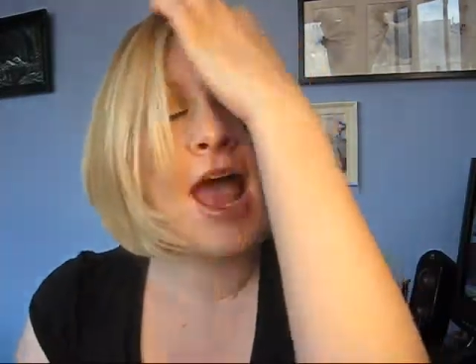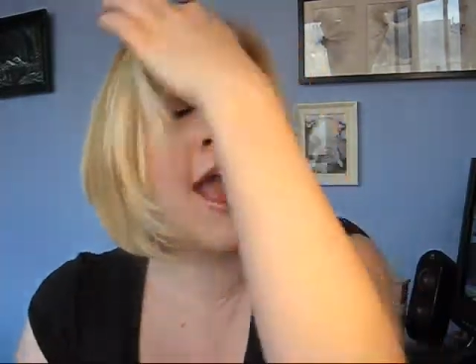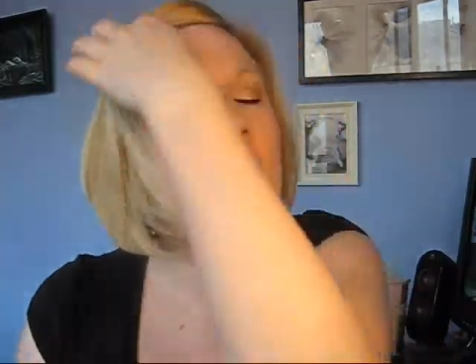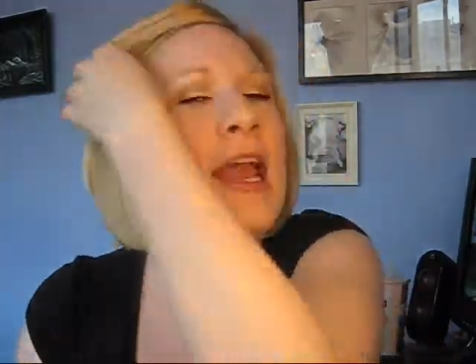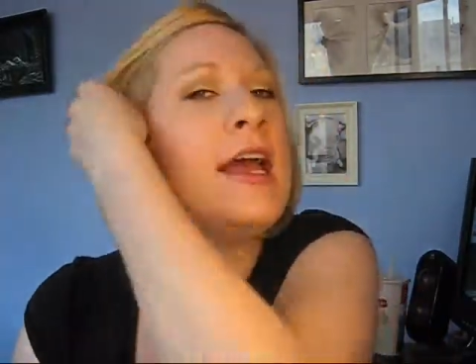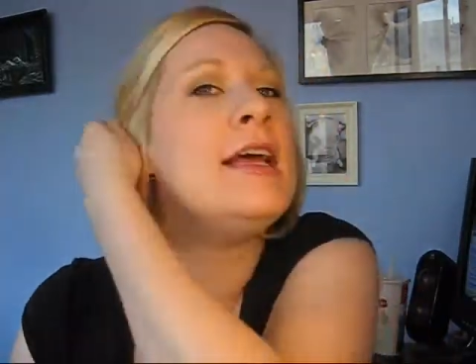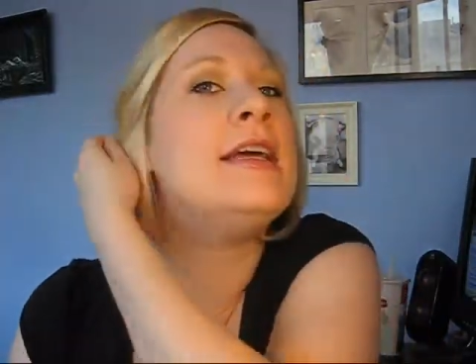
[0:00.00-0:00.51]

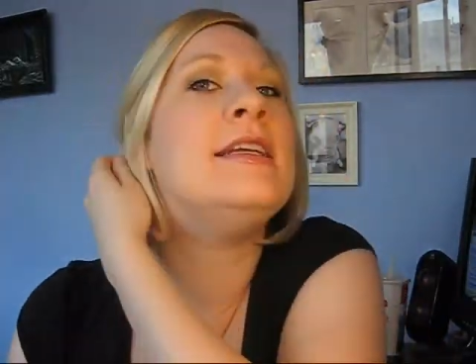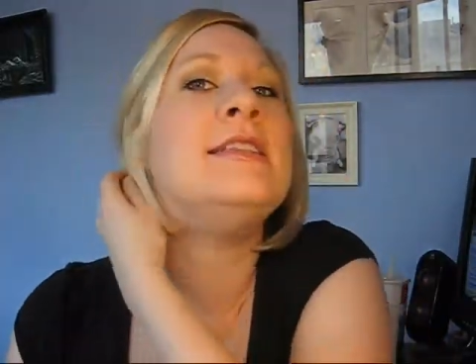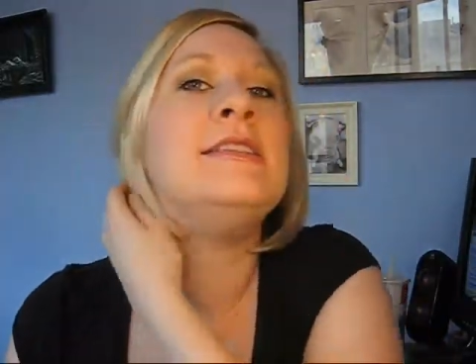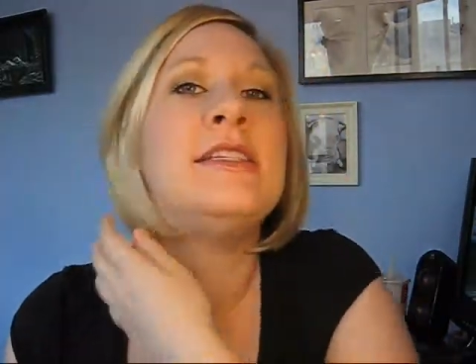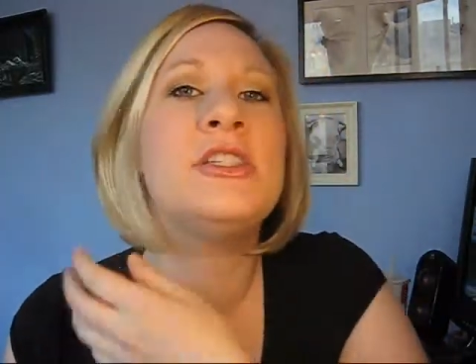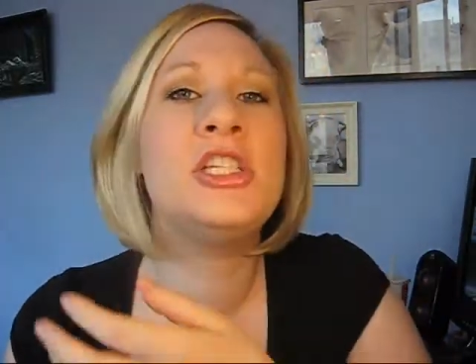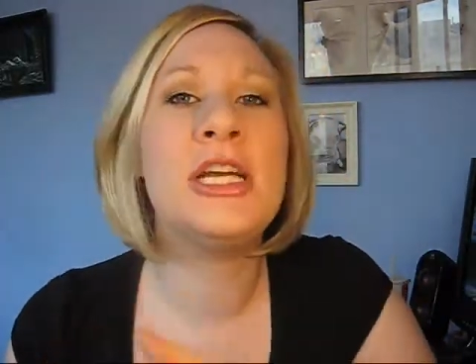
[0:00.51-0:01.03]

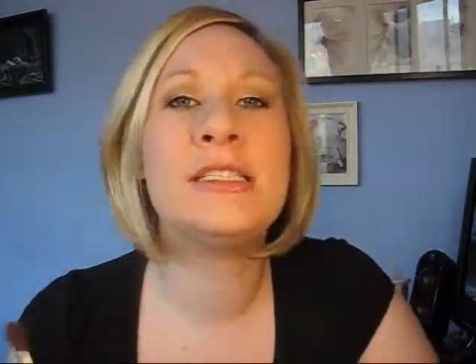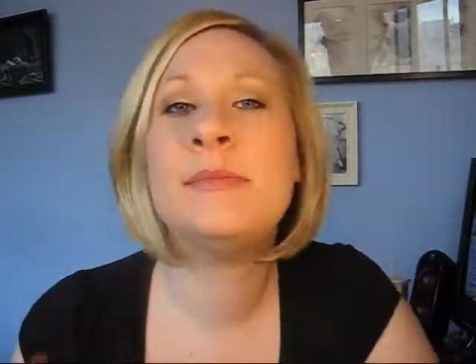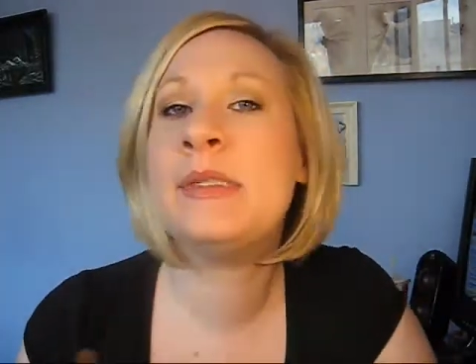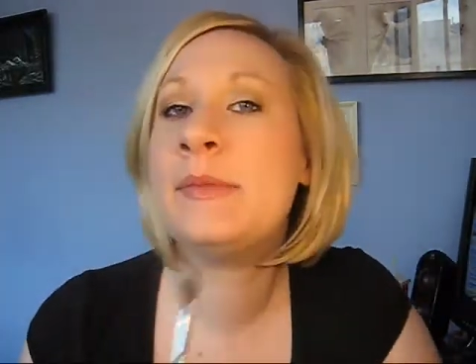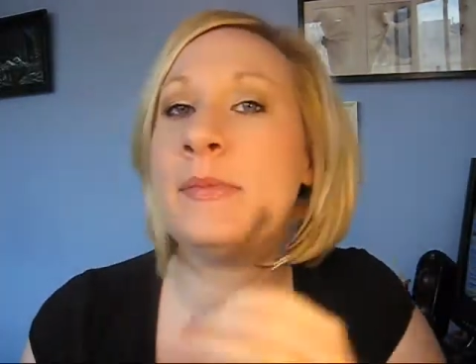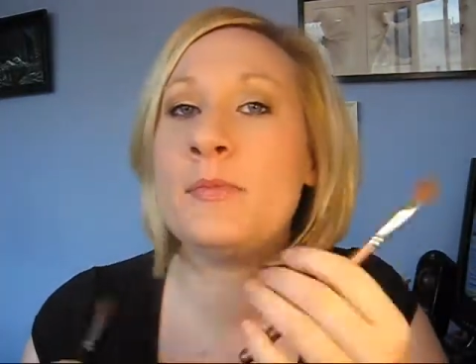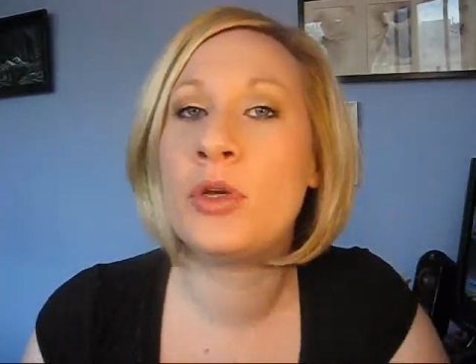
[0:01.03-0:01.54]
and she had
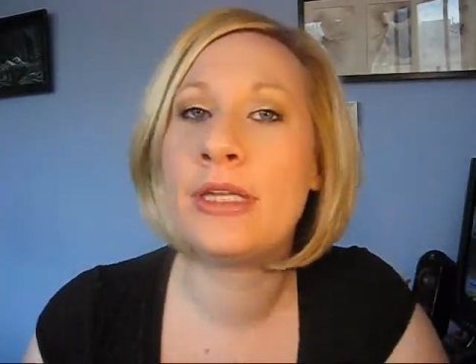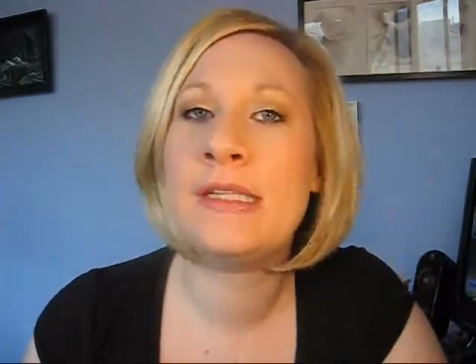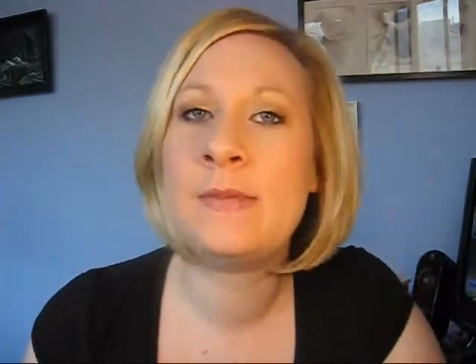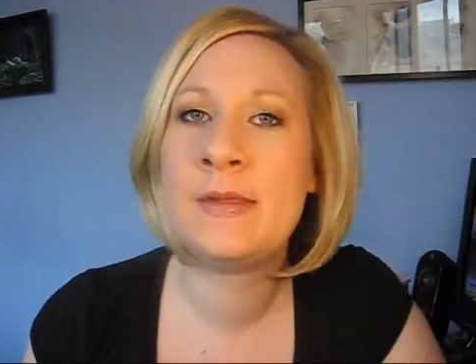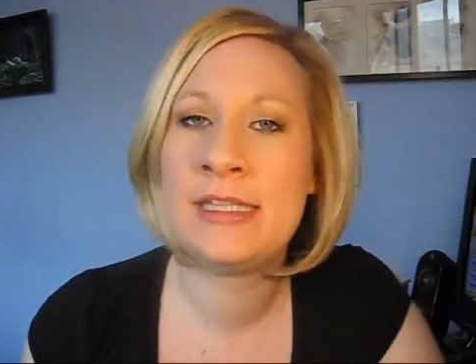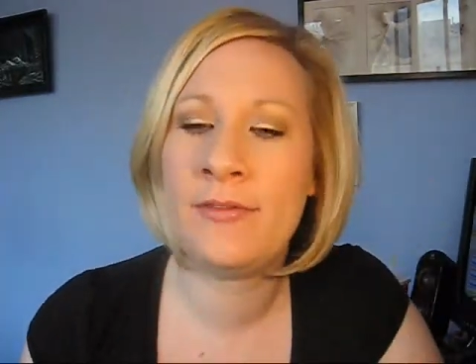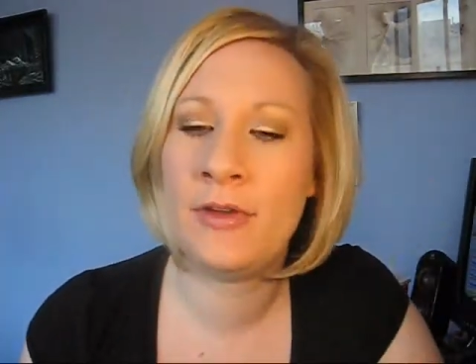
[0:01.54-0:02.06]
some really
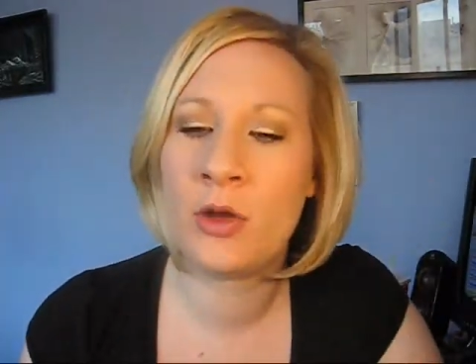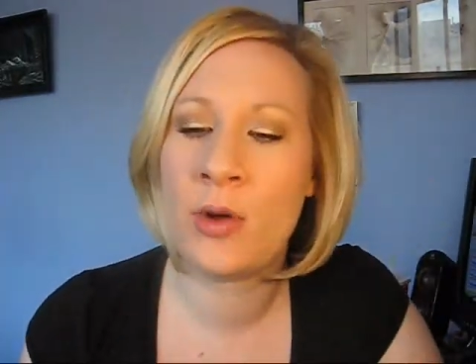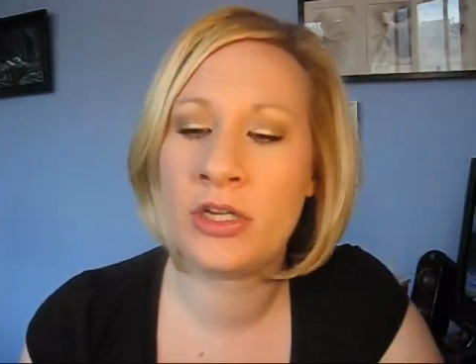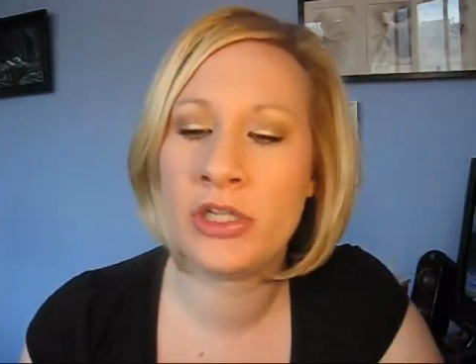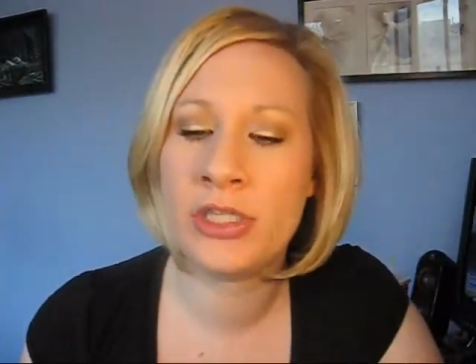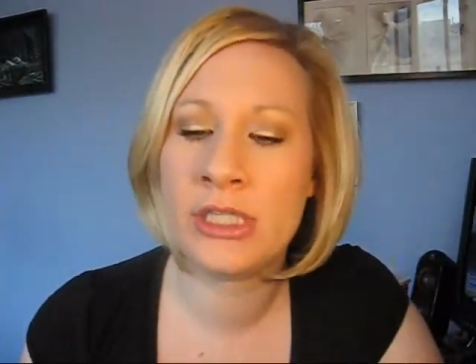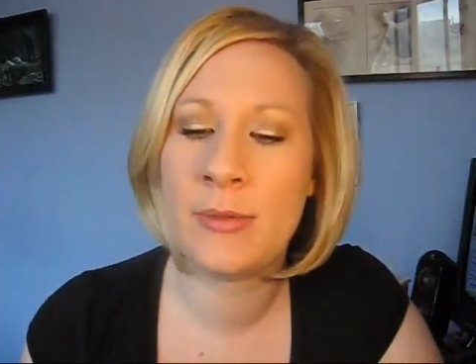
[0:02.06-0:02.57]
specific
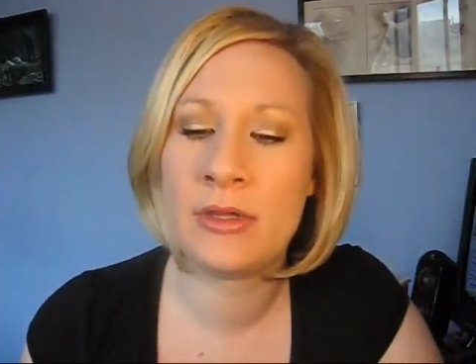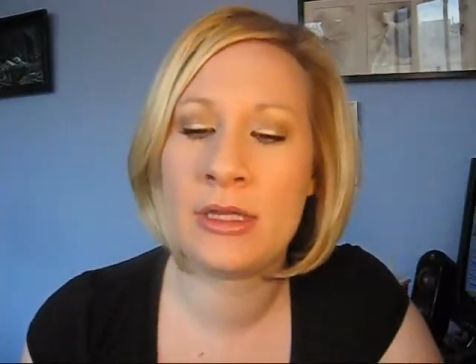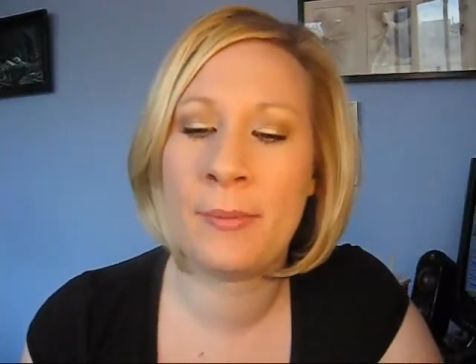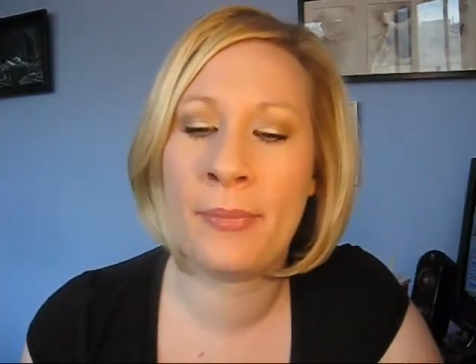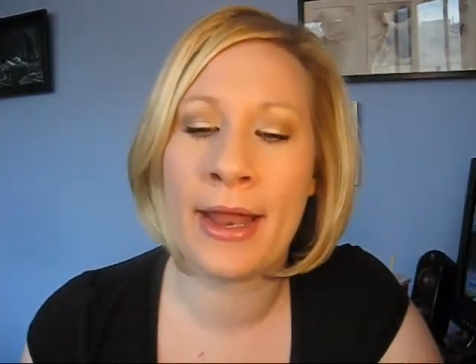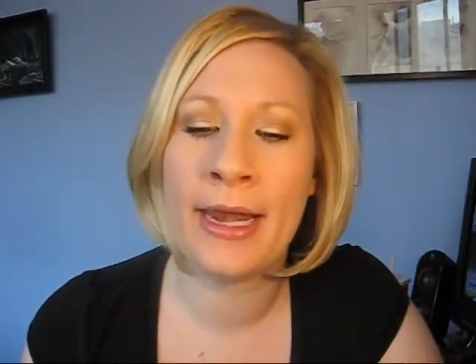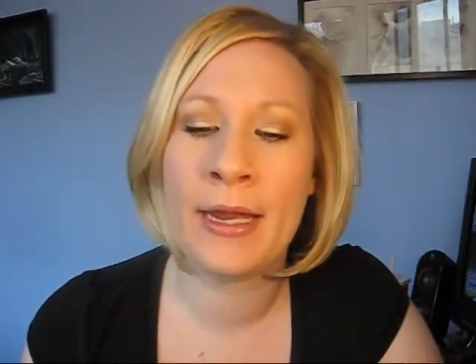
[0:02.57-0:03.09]
questions about
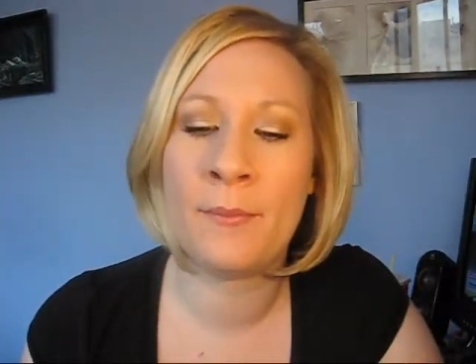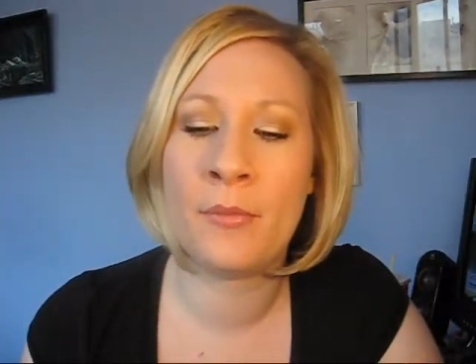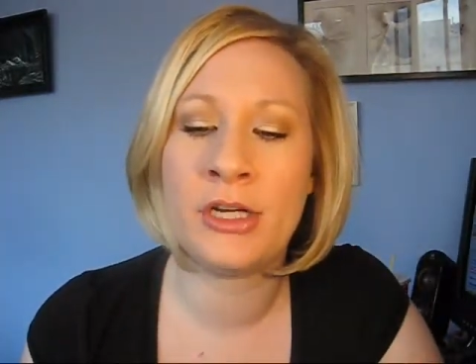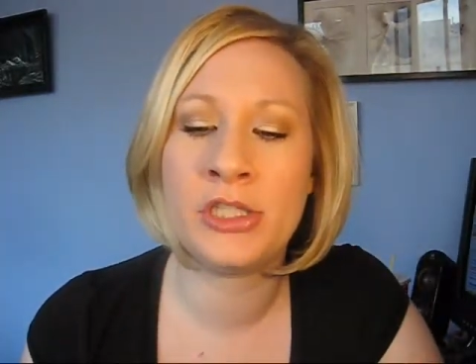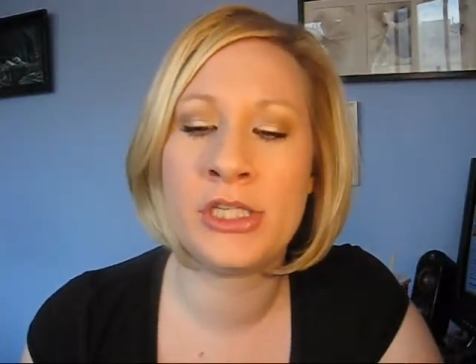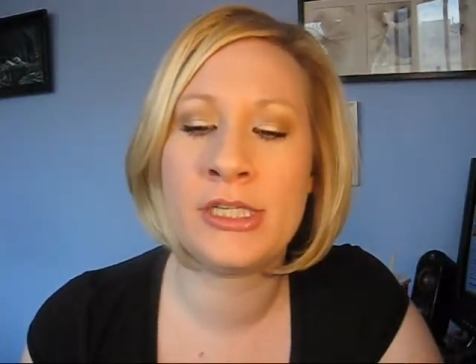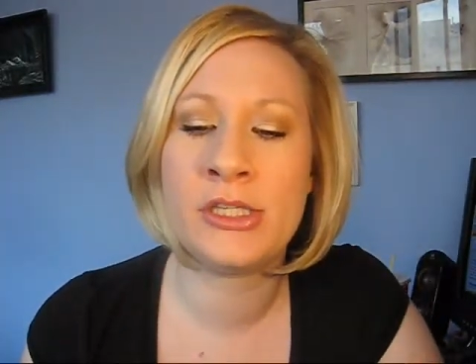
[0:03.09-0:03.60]
the blending
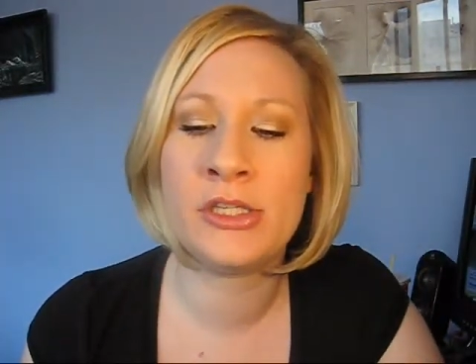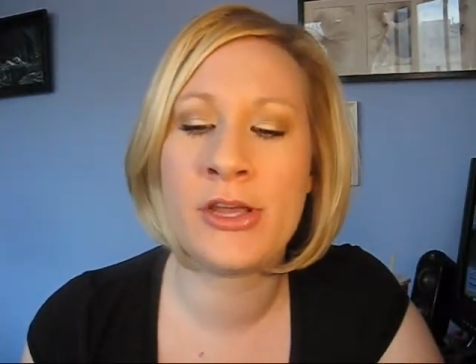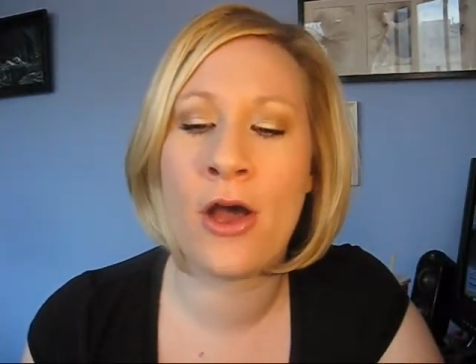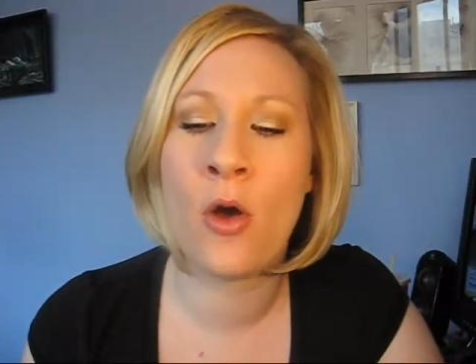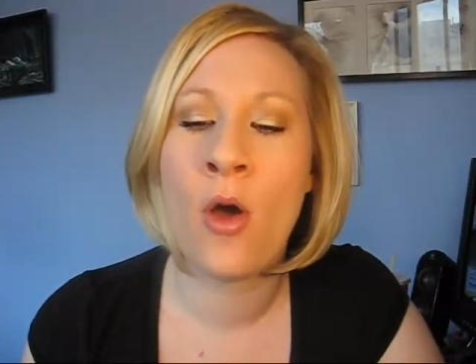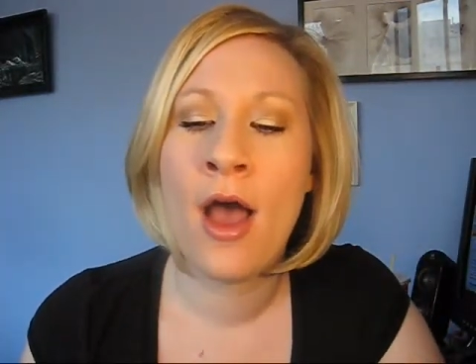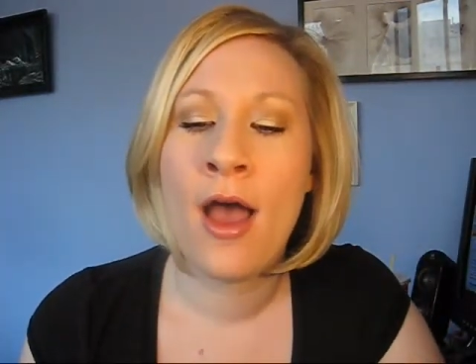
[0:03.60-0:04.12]
brushes,
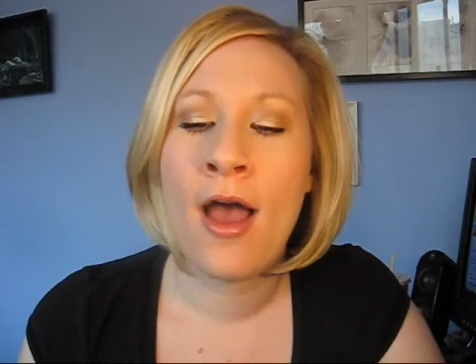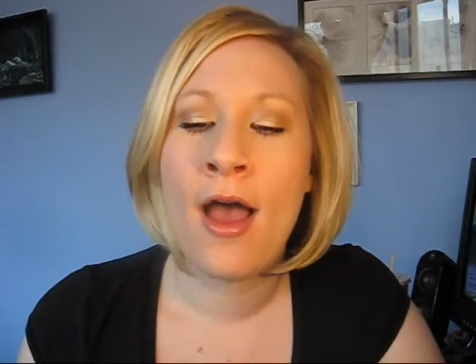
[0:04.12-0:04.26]
so